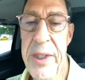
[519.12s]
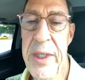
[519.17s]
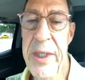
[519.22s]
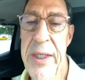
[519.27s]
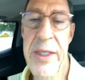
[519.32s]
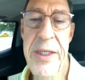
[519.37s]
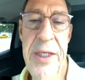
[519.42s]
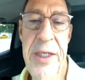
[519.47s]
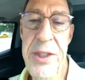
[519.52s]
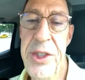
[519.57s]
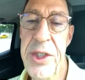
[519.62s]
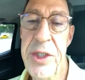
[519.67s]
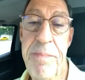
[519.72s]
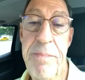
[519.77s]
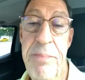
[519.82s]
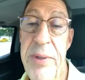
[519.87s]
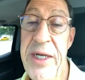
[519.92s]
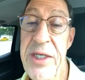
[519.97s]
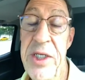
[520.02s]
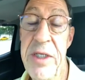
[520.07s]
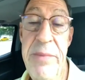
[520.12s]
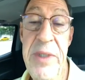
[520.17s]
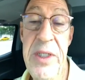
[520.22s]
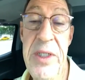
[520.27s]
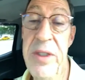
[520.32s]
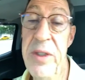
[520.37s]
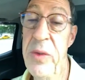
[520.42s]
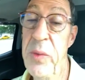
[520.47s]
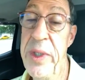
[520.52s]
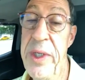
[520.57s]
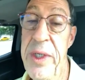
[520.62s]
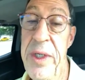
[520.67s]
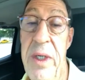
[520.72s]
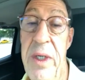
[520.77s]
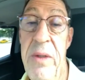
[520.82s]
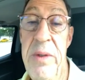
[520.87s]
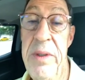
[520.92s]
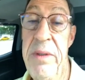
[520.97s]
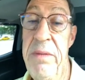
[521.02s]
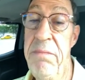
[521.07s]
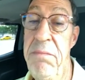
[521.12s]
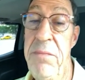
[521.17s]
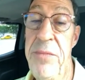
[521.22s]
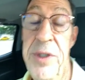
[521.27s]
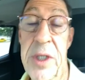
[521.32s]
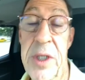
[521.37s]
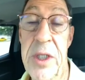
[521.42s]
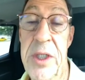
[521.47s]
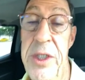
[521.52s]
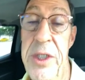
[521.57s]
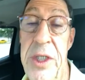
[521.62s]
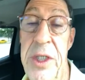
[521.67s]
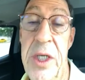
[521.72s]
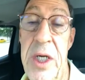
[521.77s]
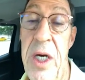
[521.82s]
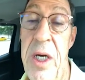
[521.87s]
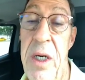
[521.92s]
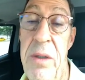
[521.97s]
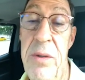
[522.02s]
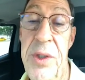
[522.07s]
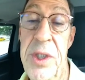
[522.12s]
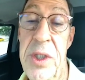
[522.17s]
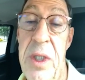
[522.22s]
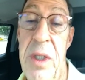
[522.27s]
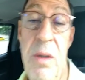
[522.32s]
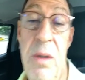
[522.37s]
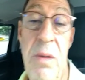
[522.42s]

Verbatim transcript: You just press them into the window and you're good to go. So